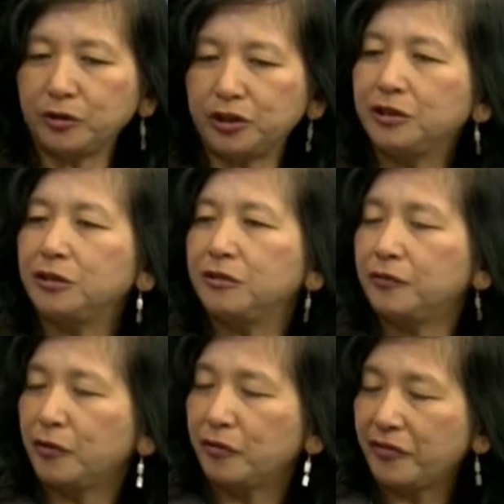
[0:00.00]
would you do
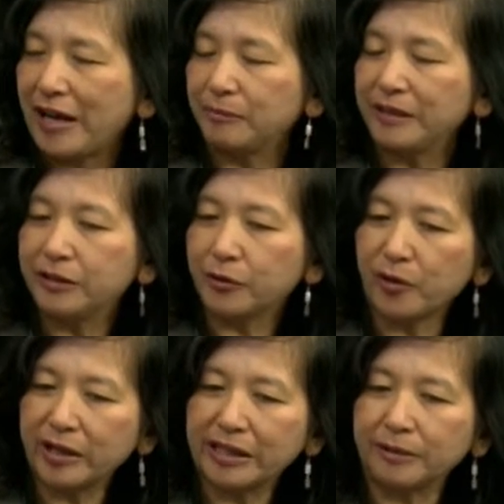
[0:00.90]
for a family
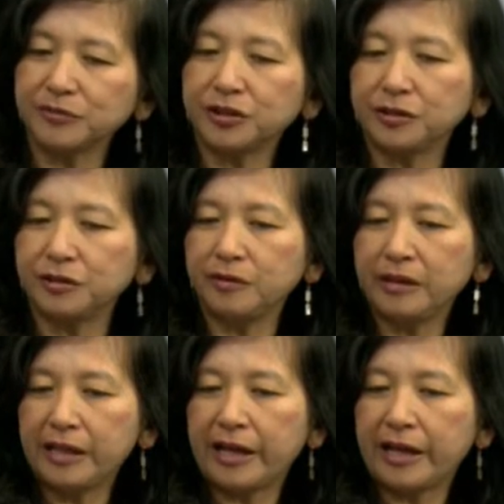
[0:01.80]
growing up to